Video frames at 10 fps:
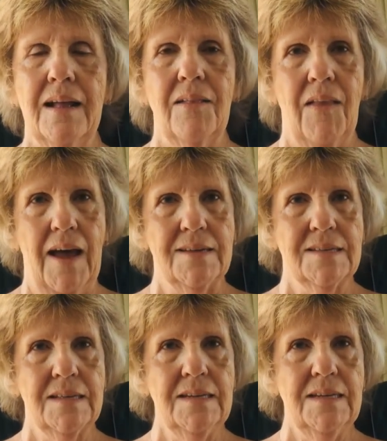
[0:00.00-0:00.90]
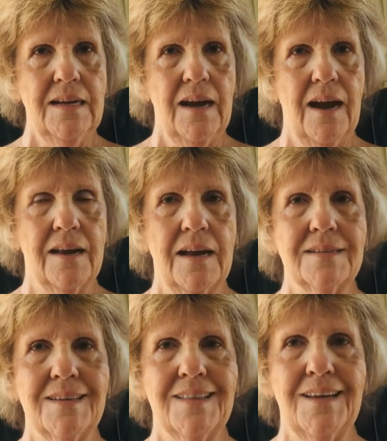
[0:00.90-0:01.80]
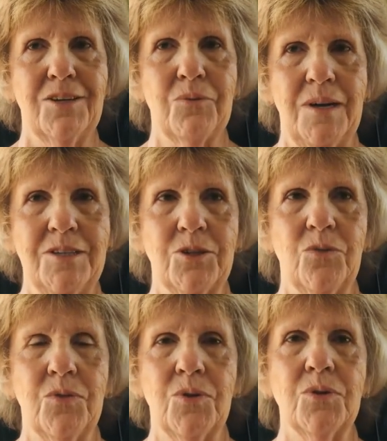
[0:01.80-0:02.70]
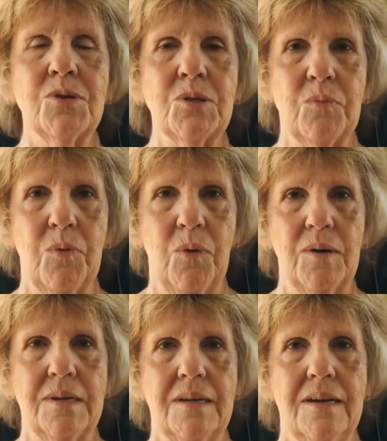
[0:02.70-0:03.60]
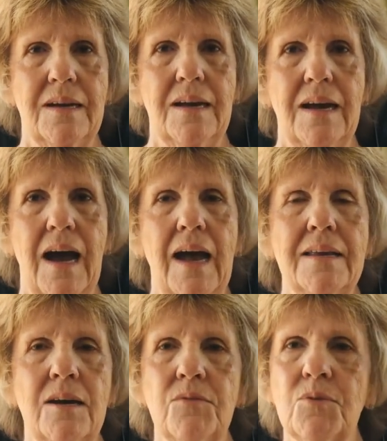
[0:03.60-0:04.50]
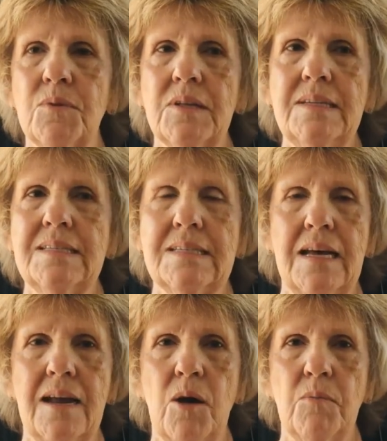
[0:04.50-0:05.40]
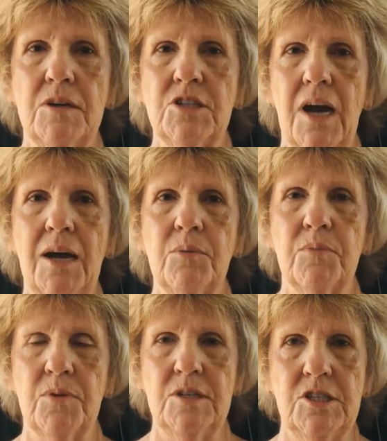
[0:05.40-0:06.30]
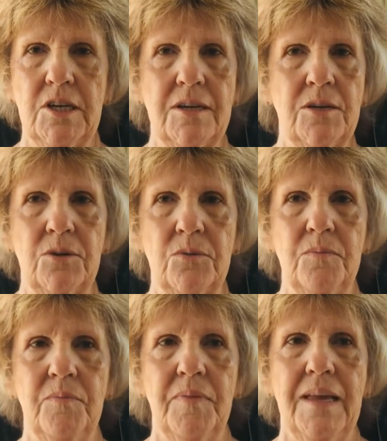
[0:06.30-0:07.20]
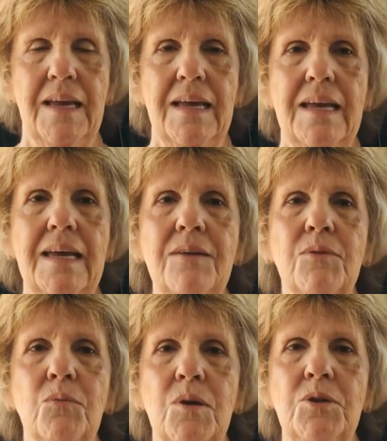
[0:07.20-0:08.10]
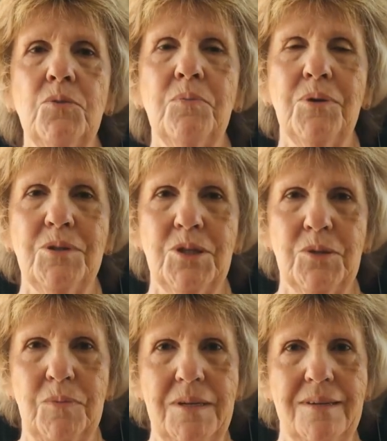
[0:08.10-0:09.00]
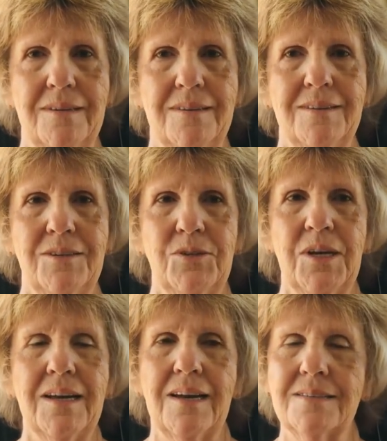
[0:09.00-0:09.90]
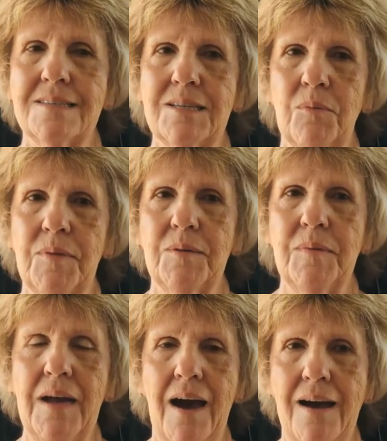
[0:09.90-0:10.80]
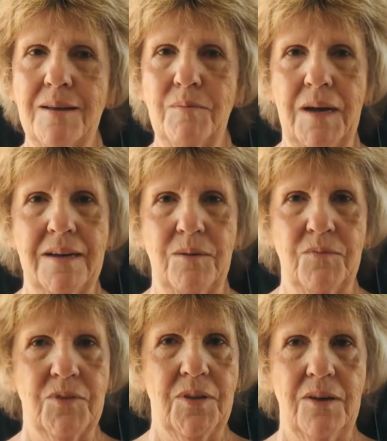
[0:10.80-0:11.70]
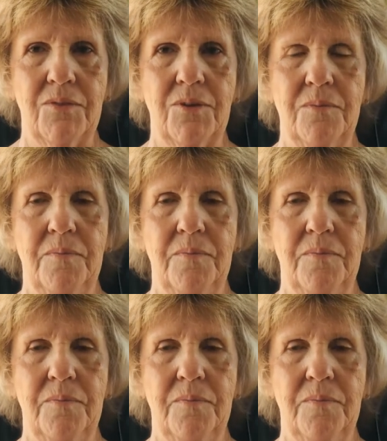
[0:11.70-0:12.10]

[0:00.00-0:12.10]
Lastly, I'd like to thank Rachel for her support. I never really said how much I appreciate you, even when you pushed me to take on something beyond my comfort level.